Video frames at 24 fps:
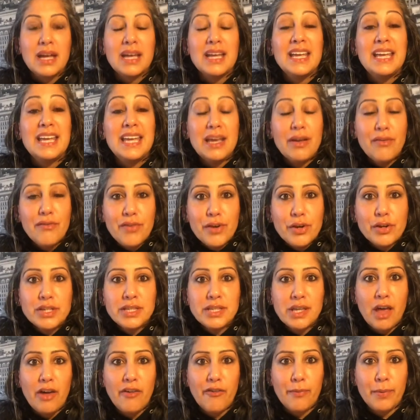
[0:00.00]
Give
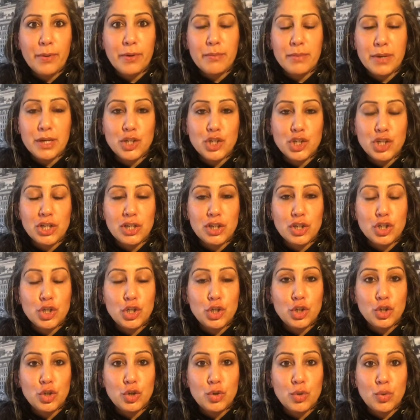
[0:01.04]
yourself permission
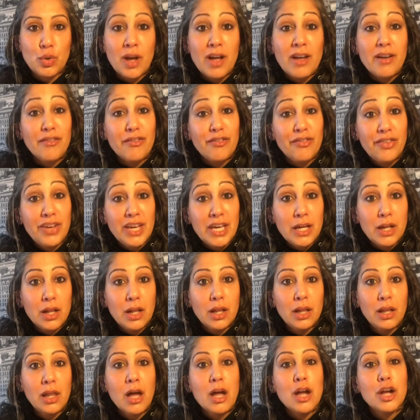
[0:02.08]
to
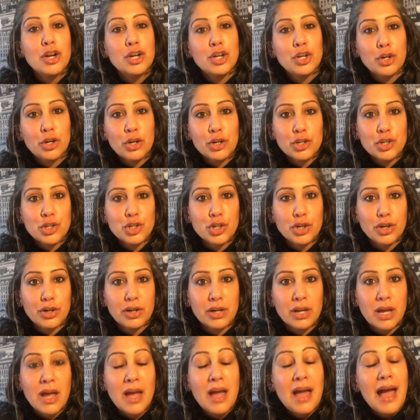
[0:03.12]
feel
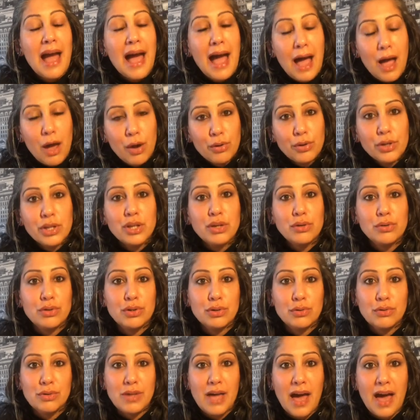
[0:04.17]
nurtured. How do you
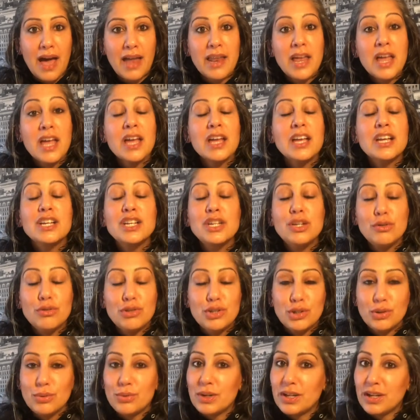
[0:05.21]
do that? You
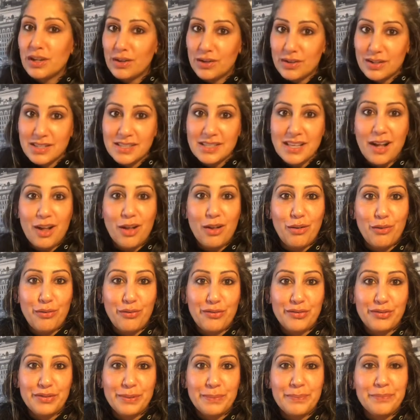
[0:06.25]
do it
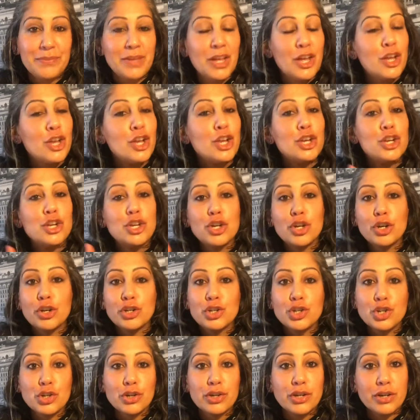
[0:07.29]
yourself.
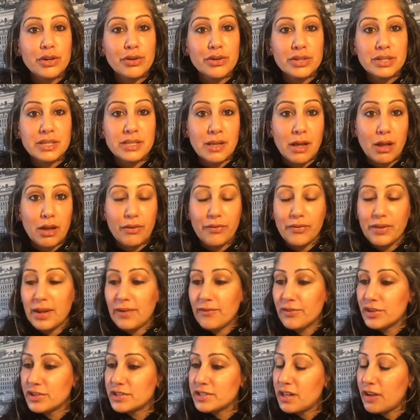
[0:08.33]
Nurture yourself. Give
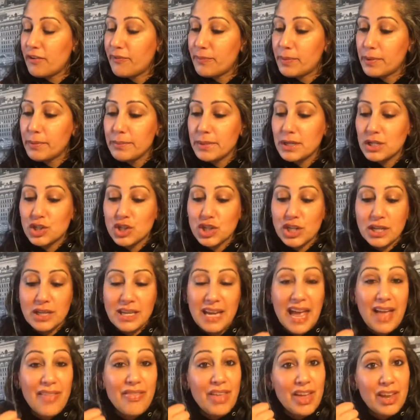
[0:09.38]
yourself permission
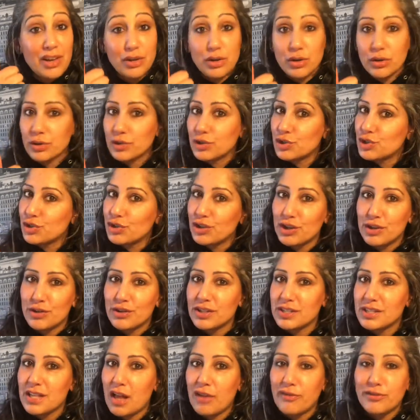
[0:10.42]
and then nurture
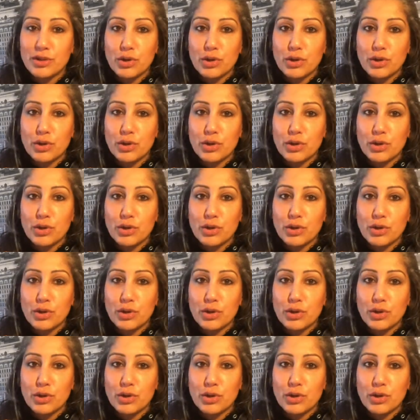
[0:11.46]
yourself.